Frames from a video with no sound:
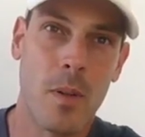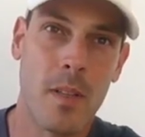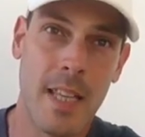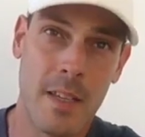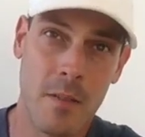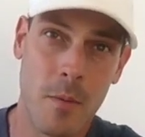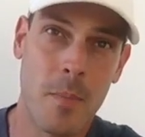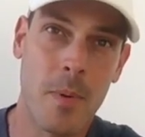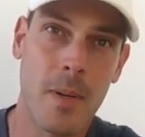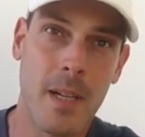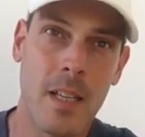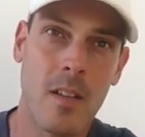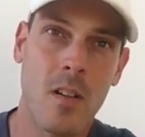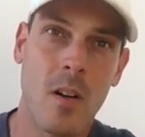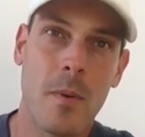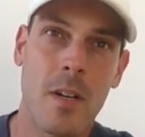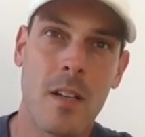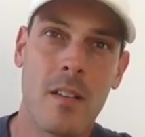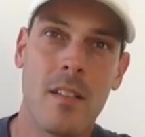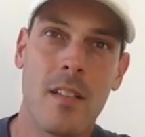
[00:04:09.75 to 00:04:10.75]
They were pretty
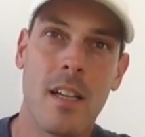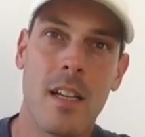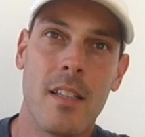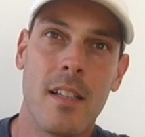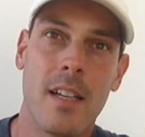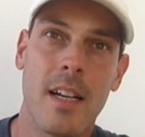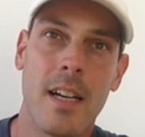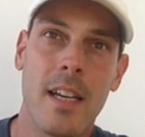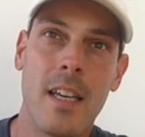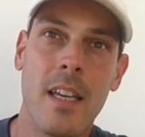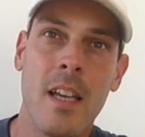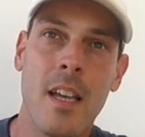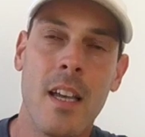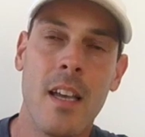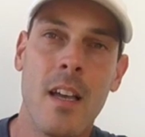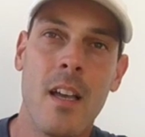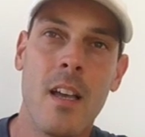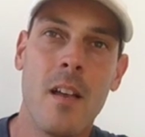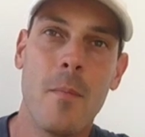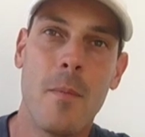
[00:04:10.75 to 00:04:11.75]
dominant in their day,
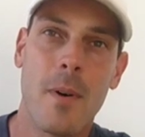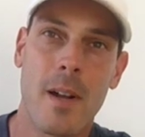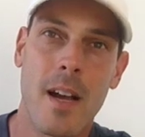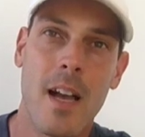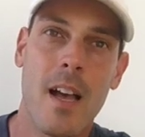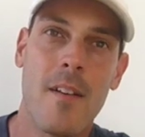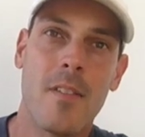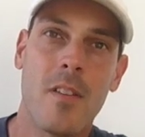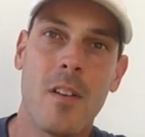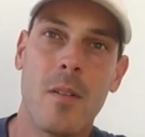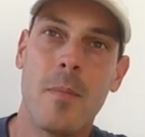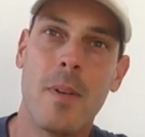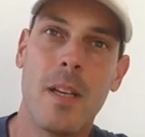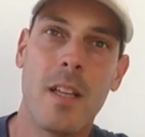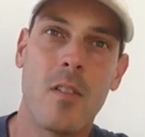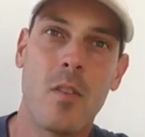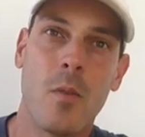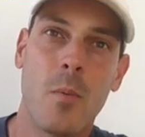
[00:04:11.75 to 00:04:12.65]
but I have to admit,